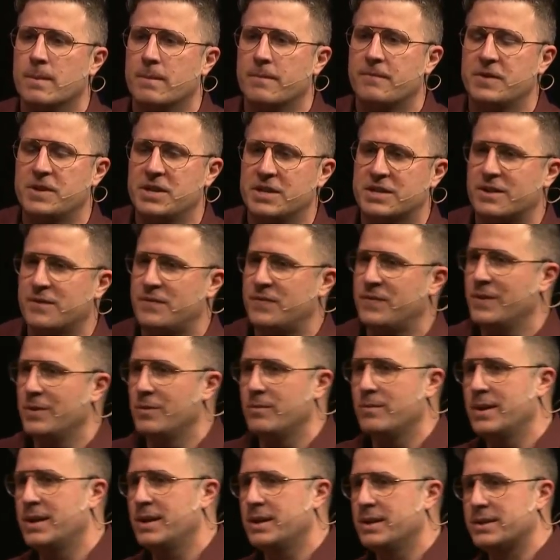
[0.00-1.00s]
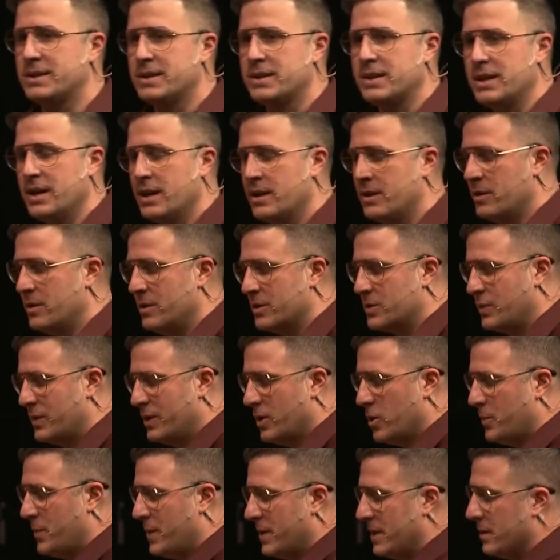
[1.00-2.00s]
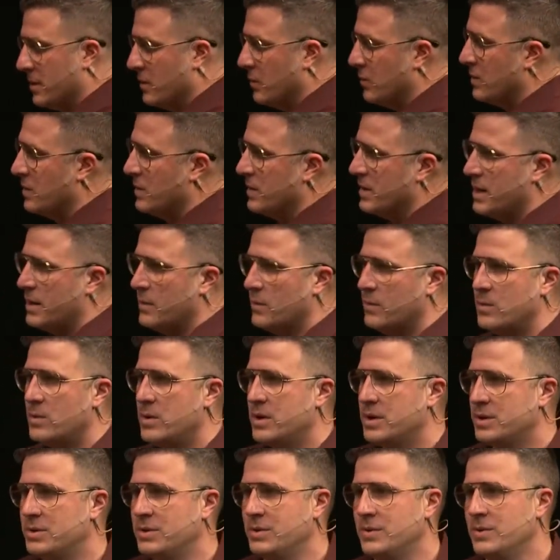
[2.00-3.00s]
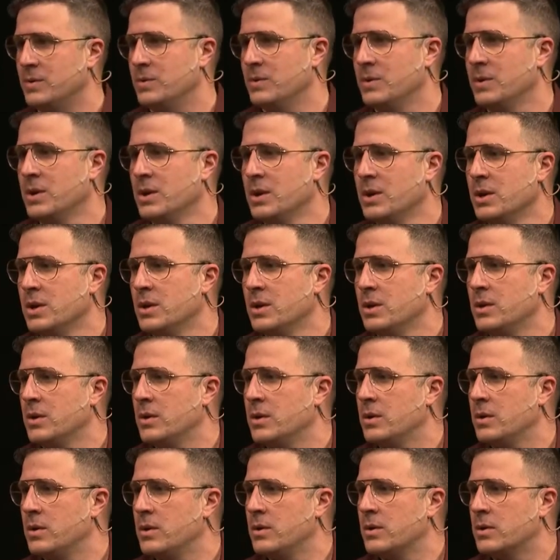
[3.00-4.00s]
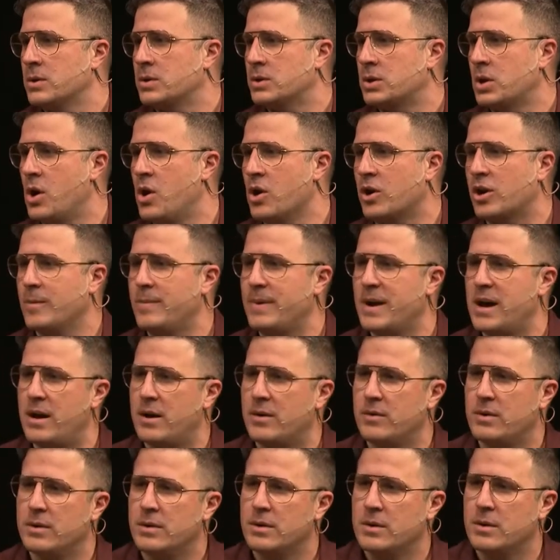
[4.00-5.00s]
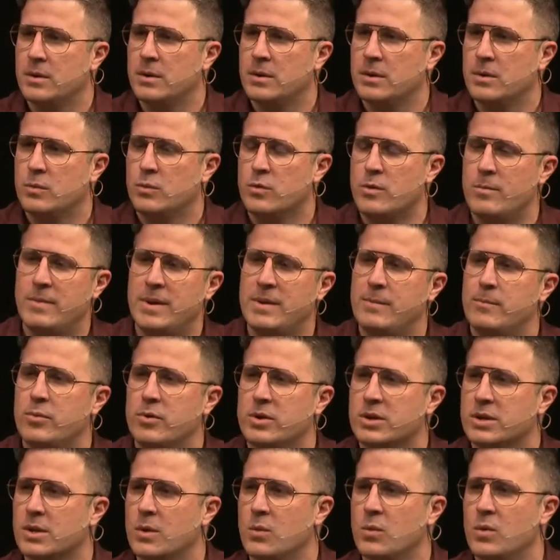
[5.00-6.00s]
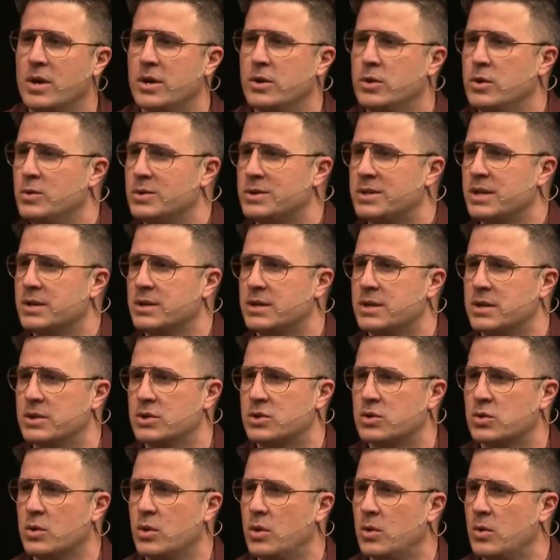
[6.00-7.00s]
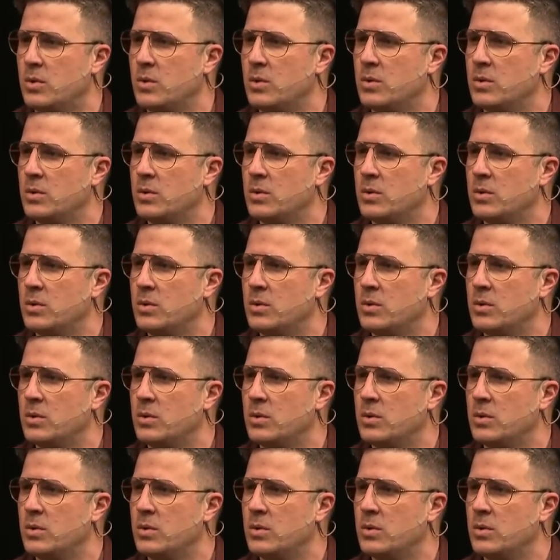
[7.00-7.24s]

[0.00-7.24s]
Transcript: For just a few minutes together, as we open the word, I want to talk about remembering the one who's in control.